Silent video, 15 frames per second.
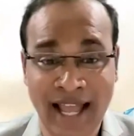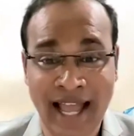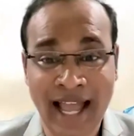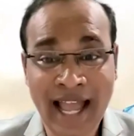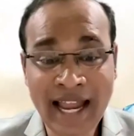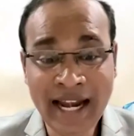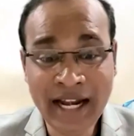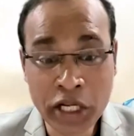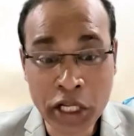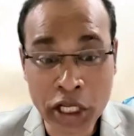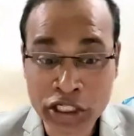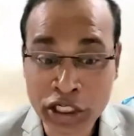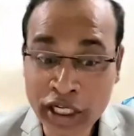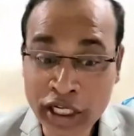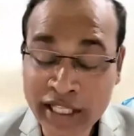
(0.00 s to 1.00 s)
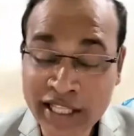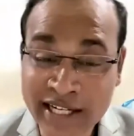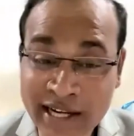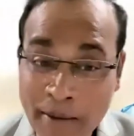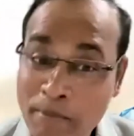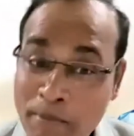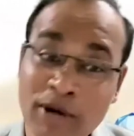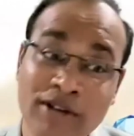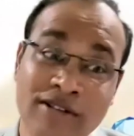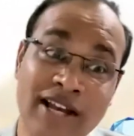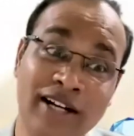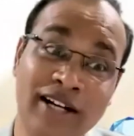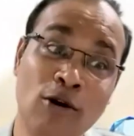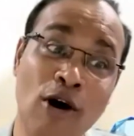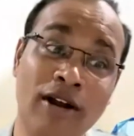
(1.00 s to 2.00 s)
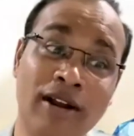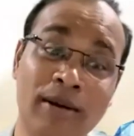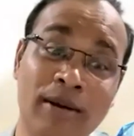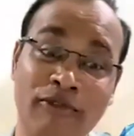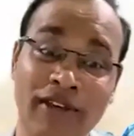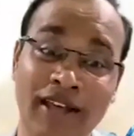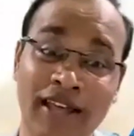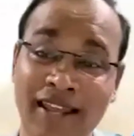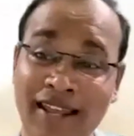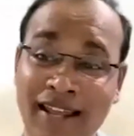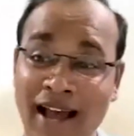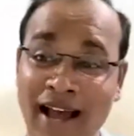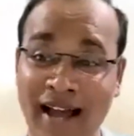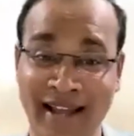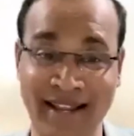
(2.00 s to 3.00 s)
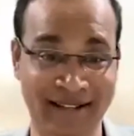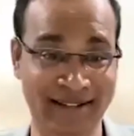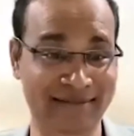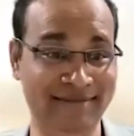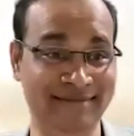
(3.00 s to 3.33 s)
And yesterday the numbers had gone up very high.